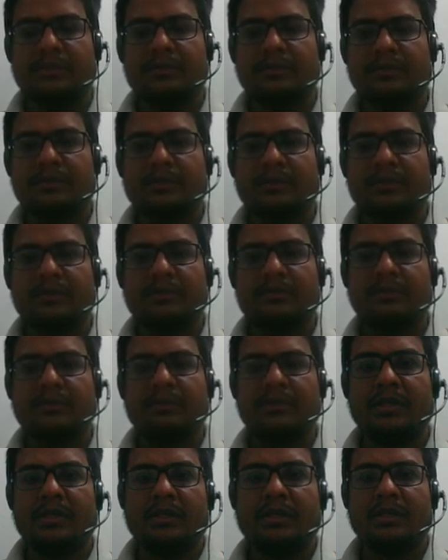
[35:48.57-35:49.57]
So this will
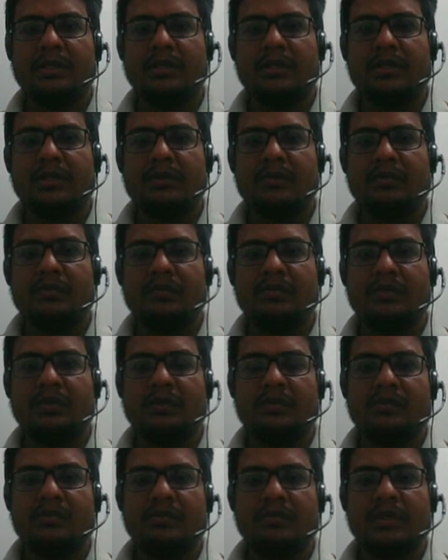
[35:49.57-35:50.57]
be,
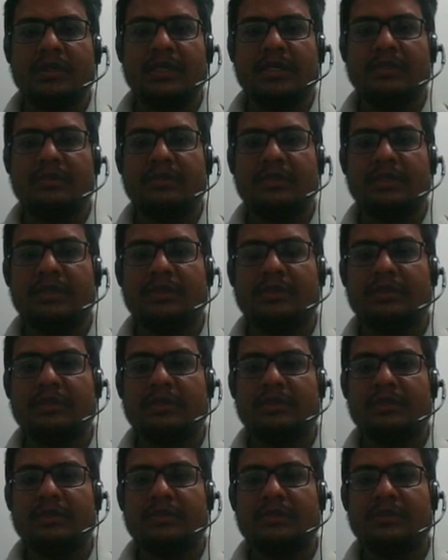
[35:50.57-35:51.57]
this 2 will cancel and this
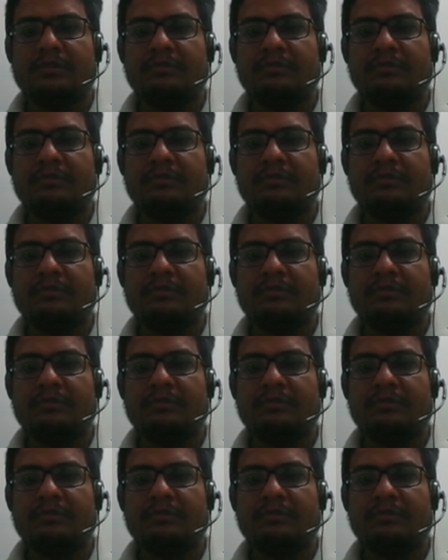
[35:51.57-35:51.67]
is